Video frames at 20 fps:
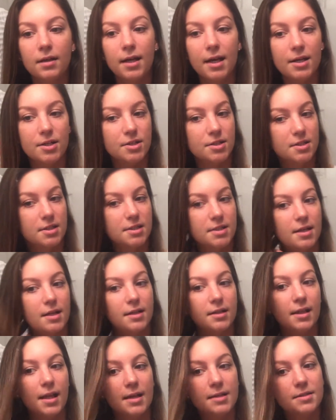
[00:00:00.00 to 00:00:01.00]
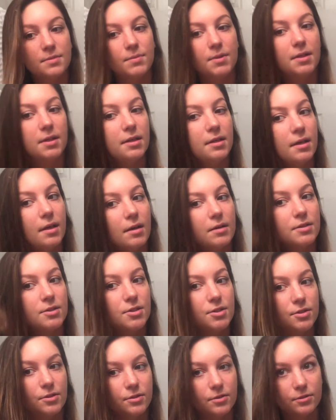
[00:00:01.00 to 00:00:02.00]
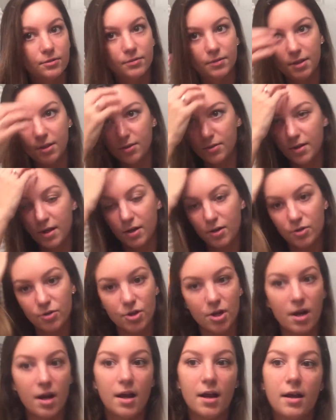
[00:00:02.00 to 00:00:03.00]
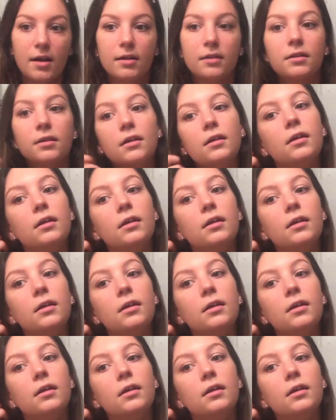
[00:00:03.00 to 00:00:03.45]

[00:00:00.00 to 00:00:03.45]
I just decided last minute not to. It'll air dry